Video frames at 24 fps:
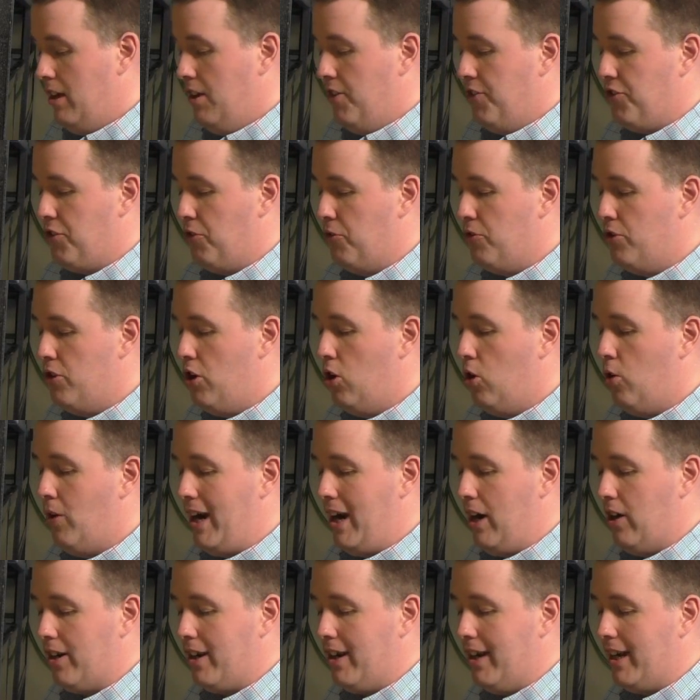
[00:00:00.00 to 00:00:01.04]
so no
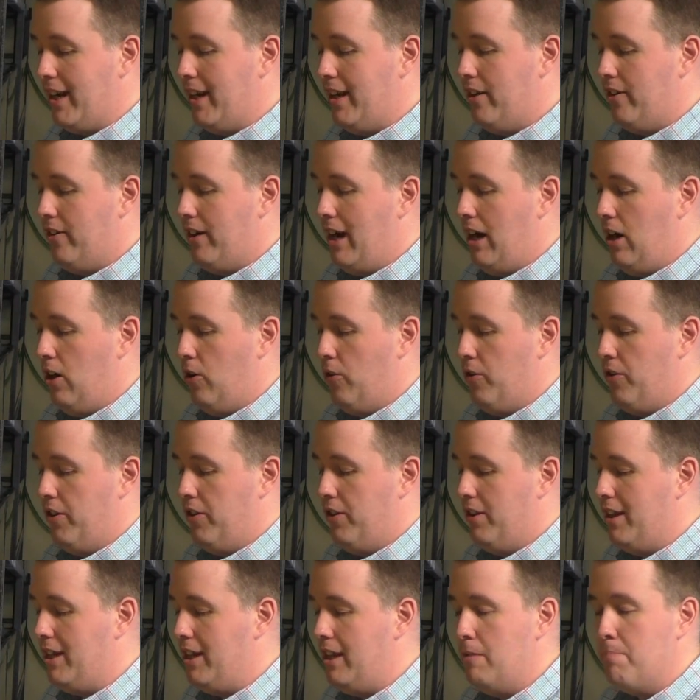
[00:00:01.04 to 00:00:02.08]
air can get in or out,
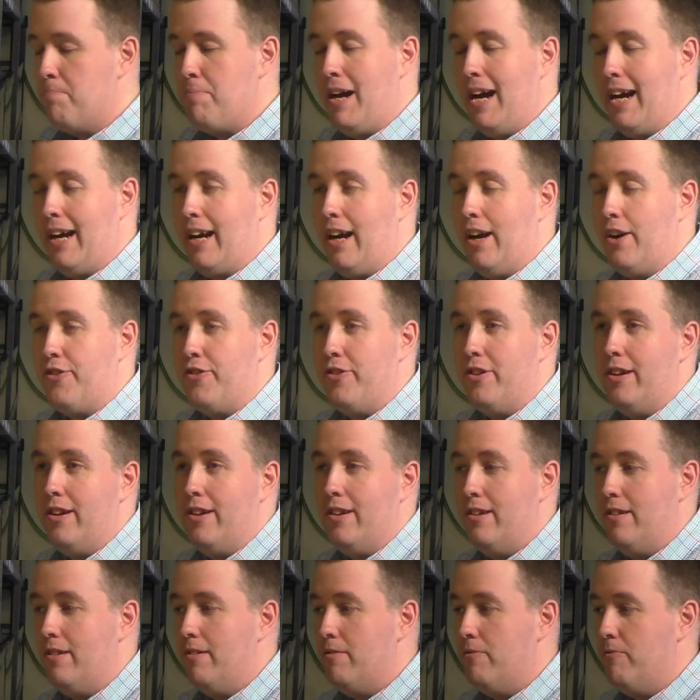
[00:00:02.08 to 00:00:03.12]
the heat pack
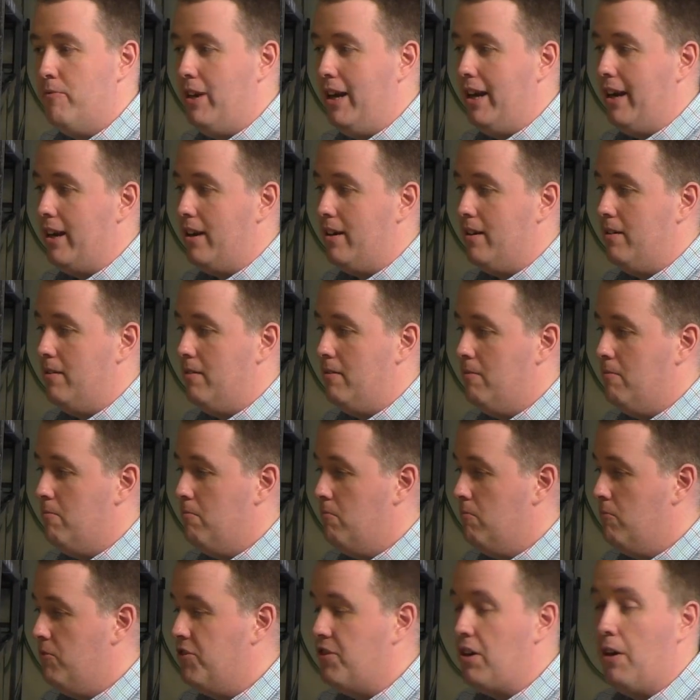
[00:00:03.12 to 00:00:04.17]
actually like
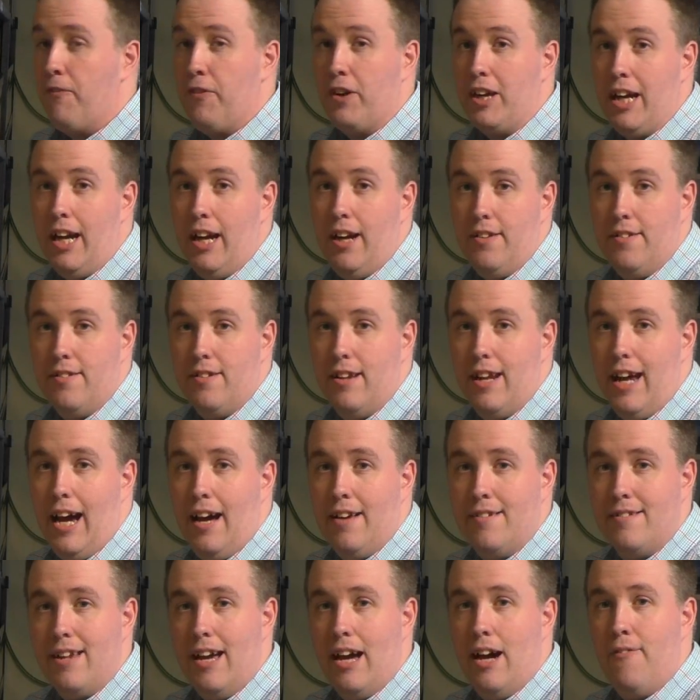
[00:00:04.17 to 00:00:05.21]
suffocates. It
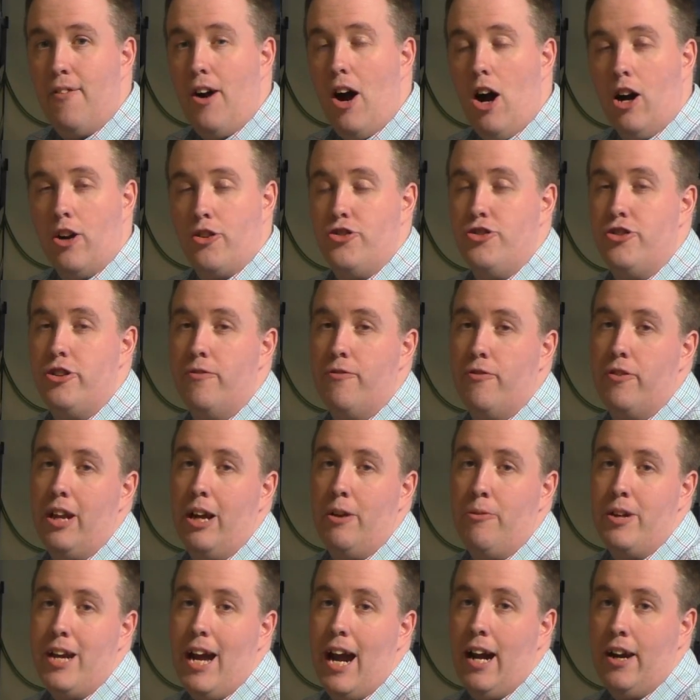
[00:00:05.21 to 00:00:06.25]
has to have oxygen for
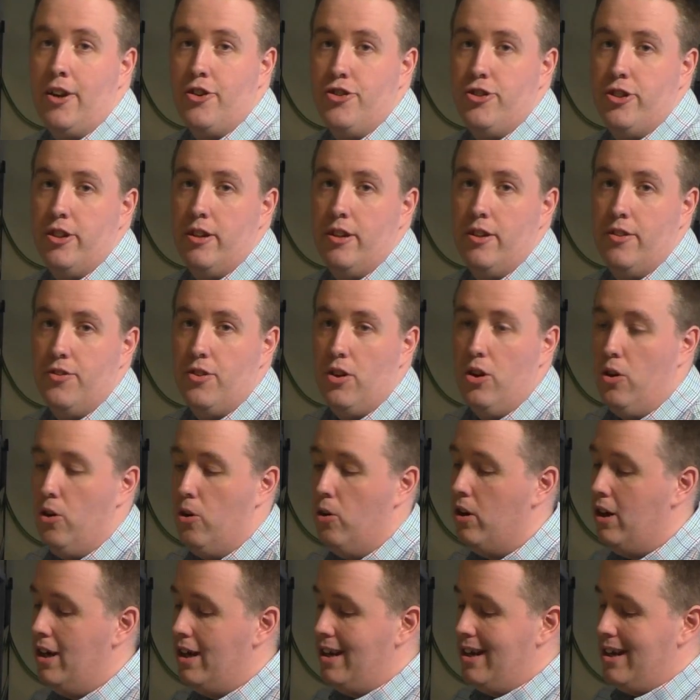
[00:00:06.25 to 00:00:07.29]
that reaction.
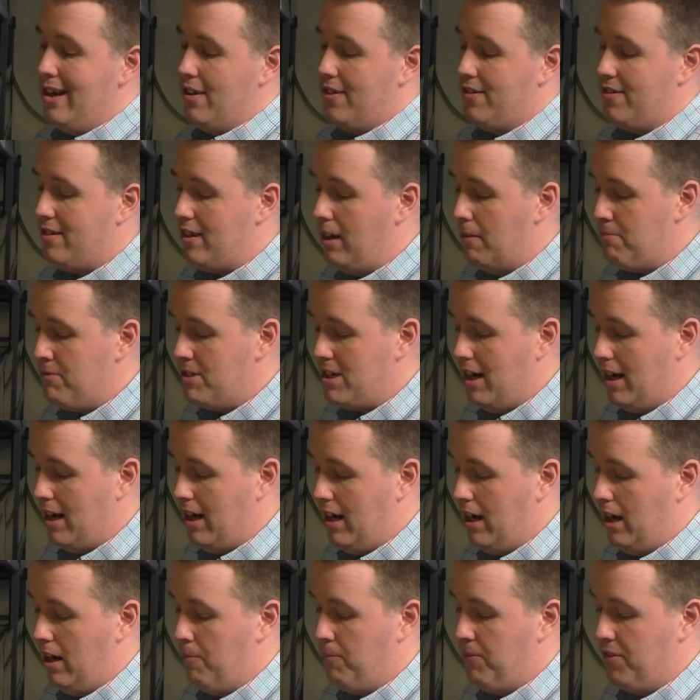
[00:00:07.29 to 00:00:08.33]
So
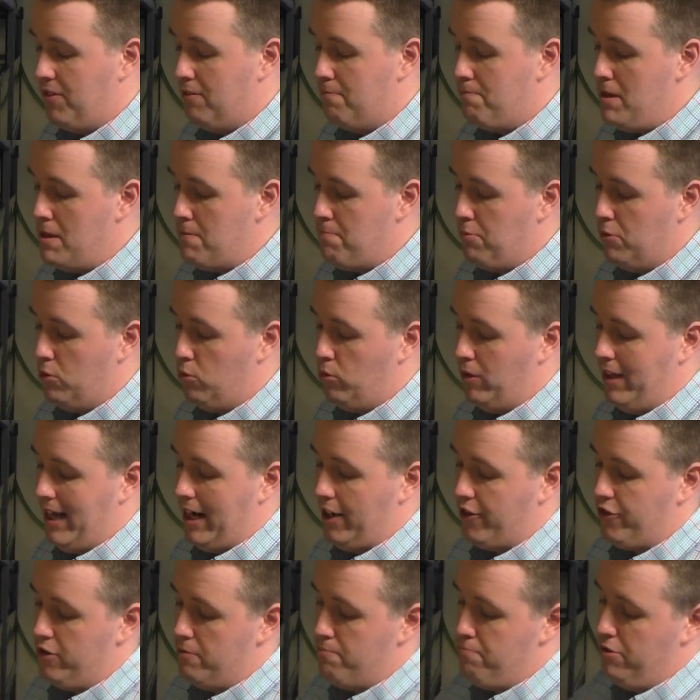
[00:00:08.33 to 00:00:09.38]
sometimes people will
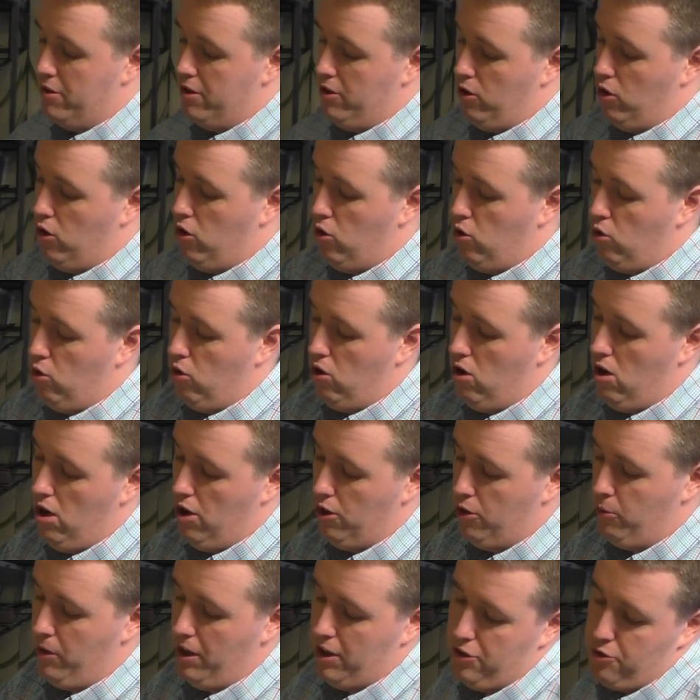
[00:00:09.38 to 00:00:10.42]
actually put a hole all
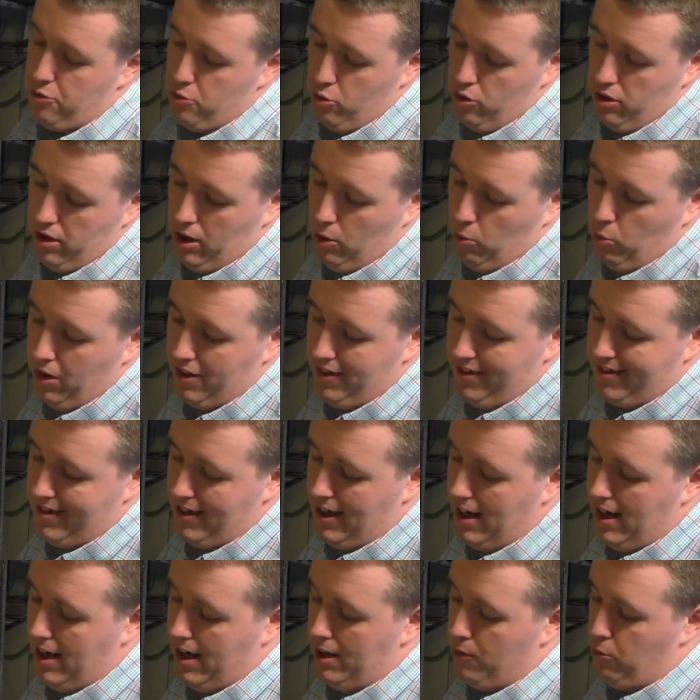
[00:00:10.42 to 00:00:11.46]
the way through it on one
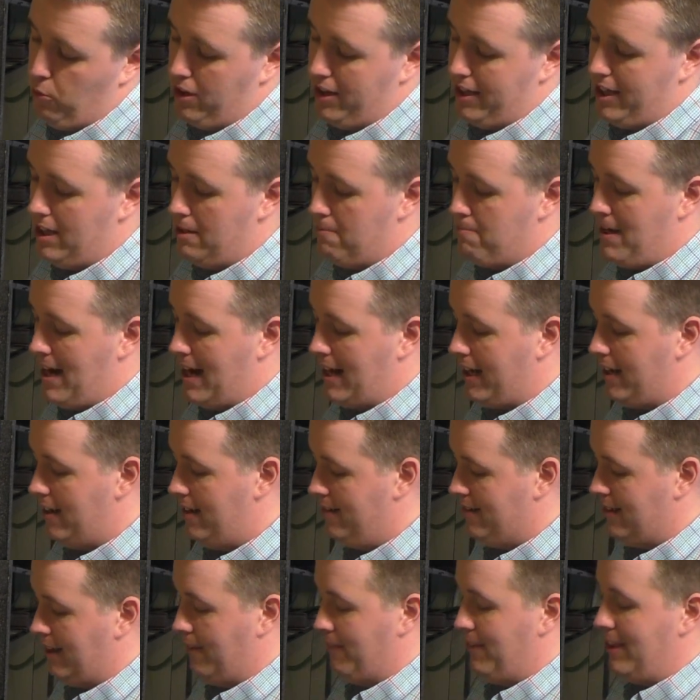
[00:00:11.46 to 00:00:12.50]
side where the heat pack
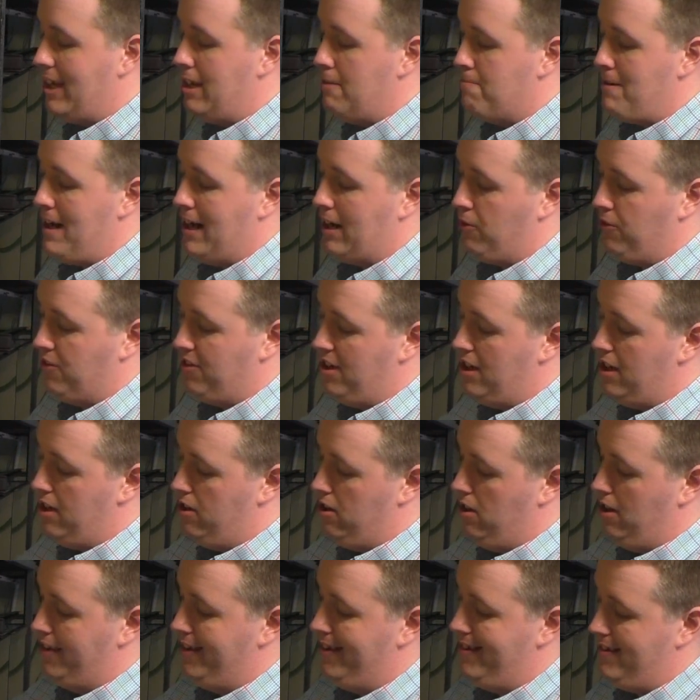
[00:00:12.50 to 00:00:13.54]
is. Like if the heat pack was
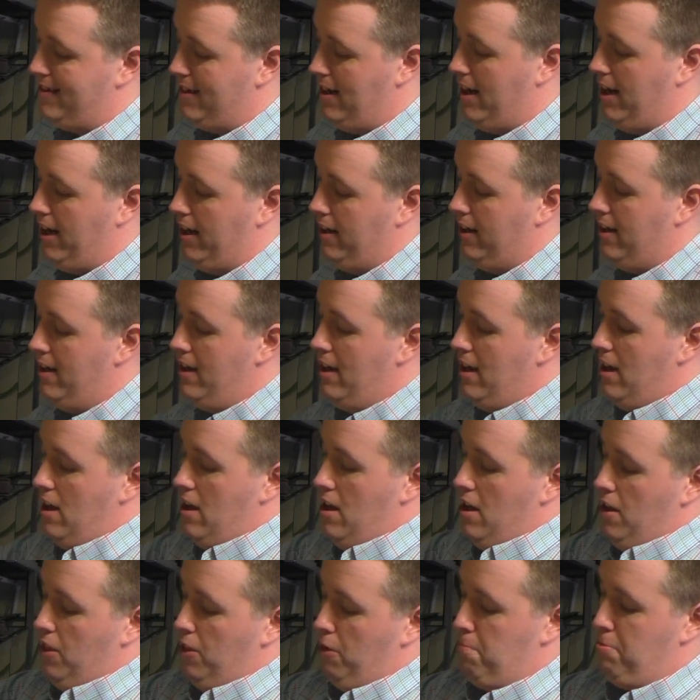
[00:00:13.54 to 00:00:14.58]
here on this side,
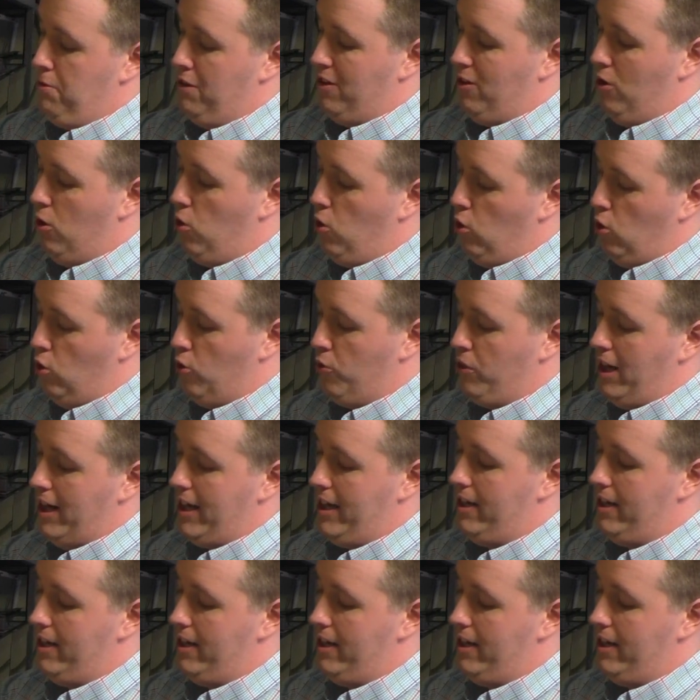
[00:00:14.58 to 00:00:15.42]
we'll put a hole right